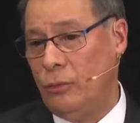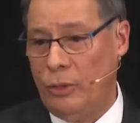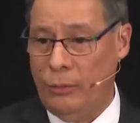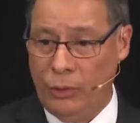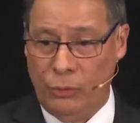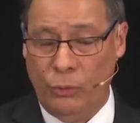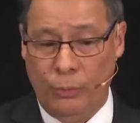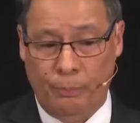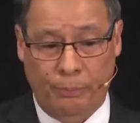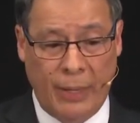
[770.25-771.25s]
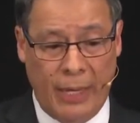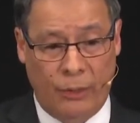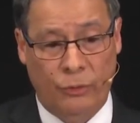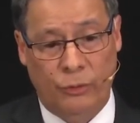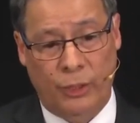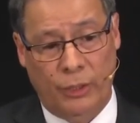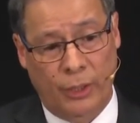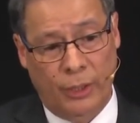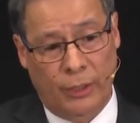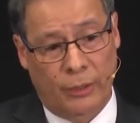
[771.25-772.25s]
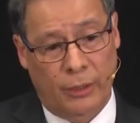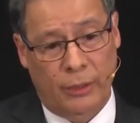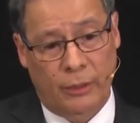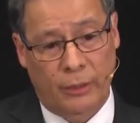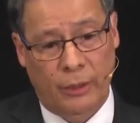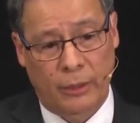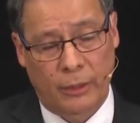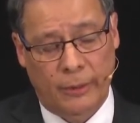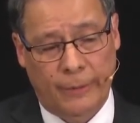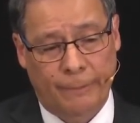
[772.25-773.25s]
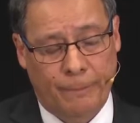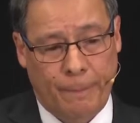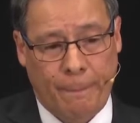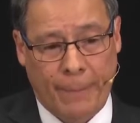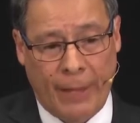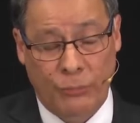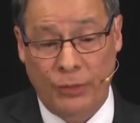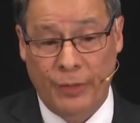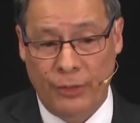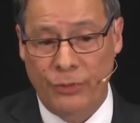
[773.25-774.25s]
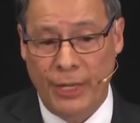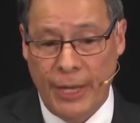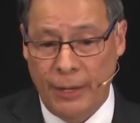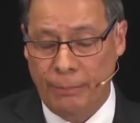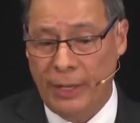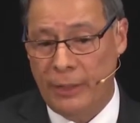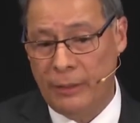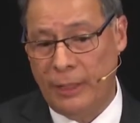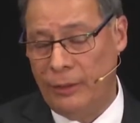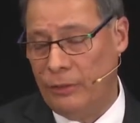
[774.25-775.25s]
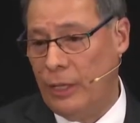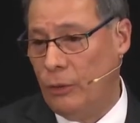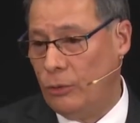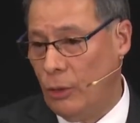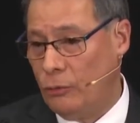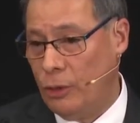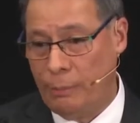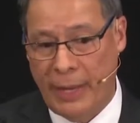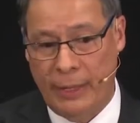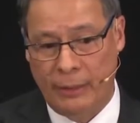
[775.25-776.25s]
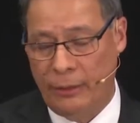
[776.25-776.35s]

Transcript: So there were two patterns, the, the, the um, differentiating pattern and the cytotoxic pattern.